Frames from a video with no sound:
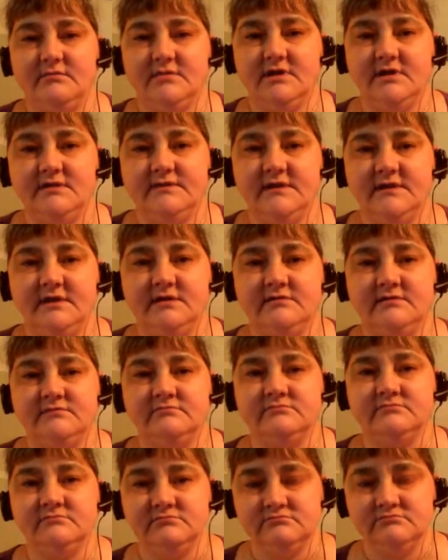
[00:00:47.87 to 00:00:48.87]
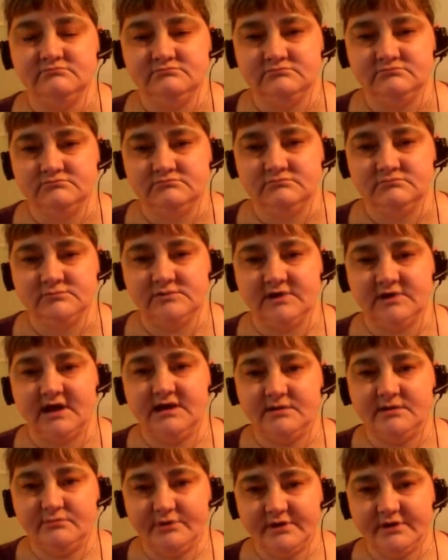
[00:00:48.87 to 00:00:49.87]
and then
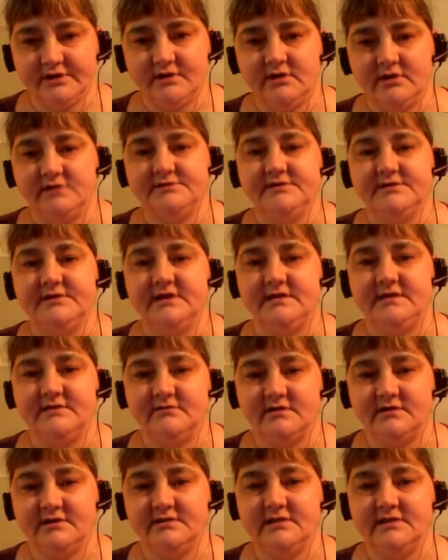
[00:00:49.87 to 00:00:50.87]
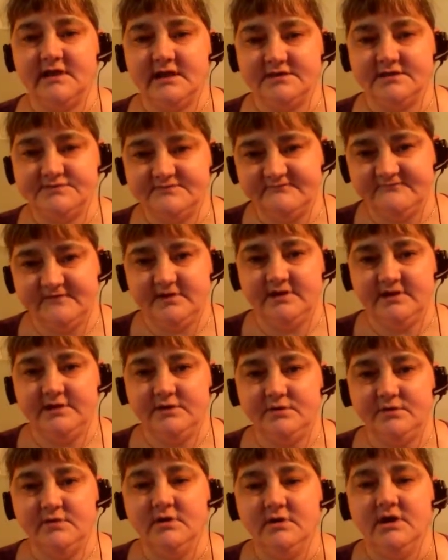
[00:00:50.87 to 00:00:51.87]
kind of bring it all together on a last
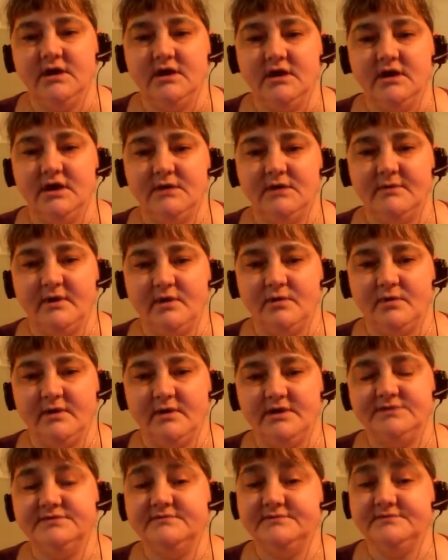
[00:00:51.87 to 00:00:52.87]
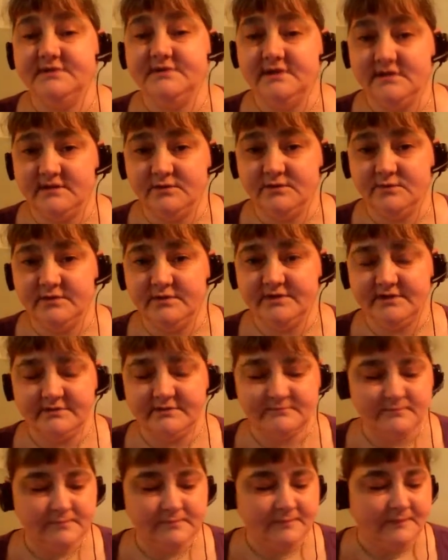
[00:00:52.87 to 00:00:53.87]
video about ways of dealing with
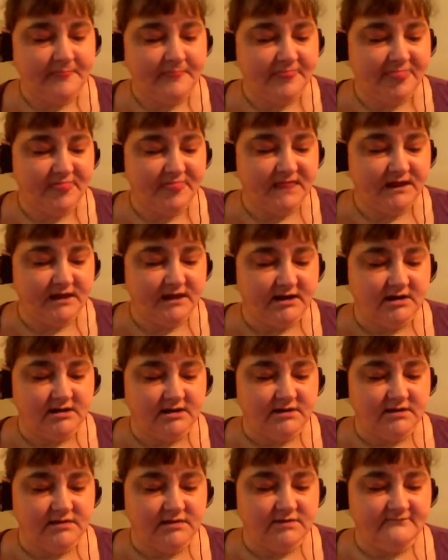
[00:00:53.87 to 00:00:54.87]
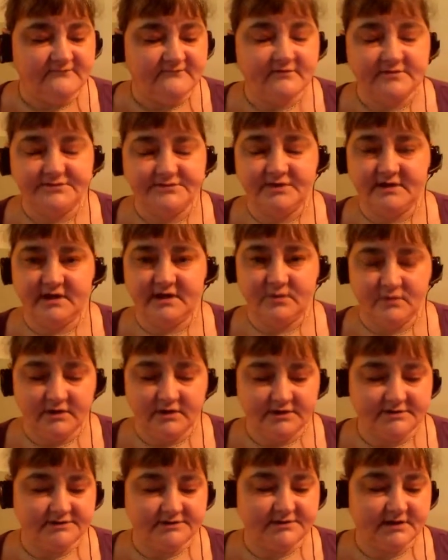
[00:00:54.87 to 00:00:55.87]
it. The first thing I
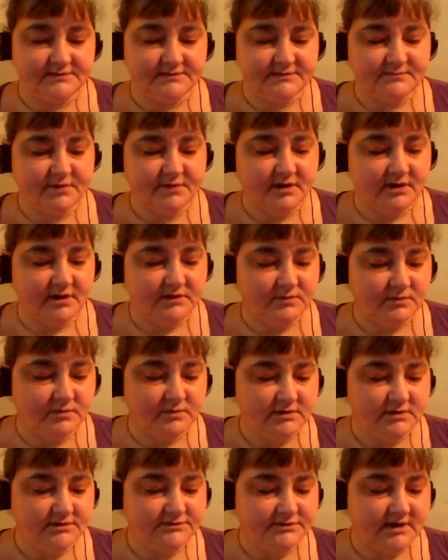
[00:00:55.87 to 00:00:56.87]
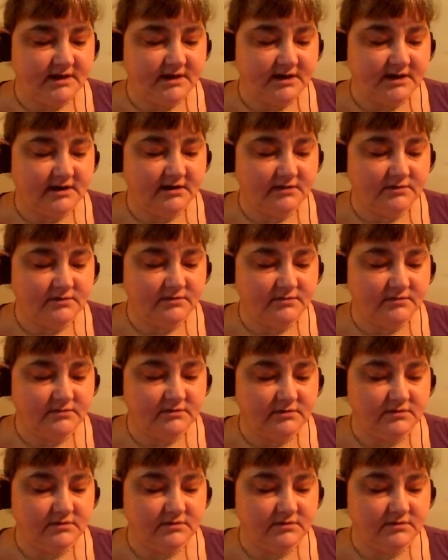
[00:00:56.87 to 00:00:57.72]
wanted to touch upon was how